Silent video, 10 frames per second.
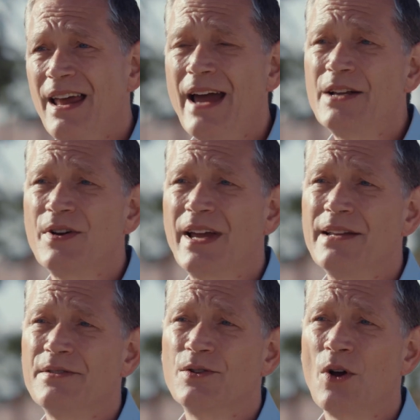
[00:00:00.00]
electric
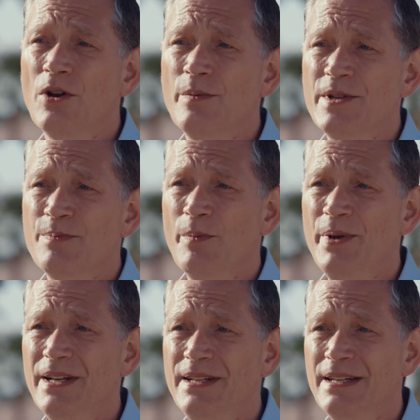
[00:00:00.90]
and autonomous
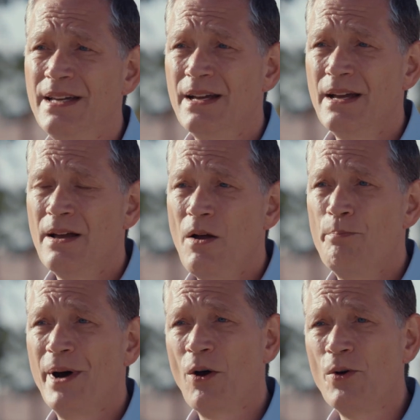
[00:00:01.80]
mobility,
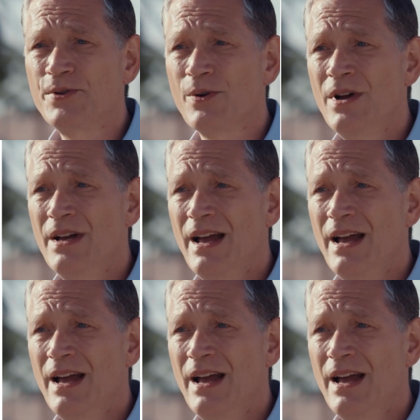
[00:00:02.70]
but also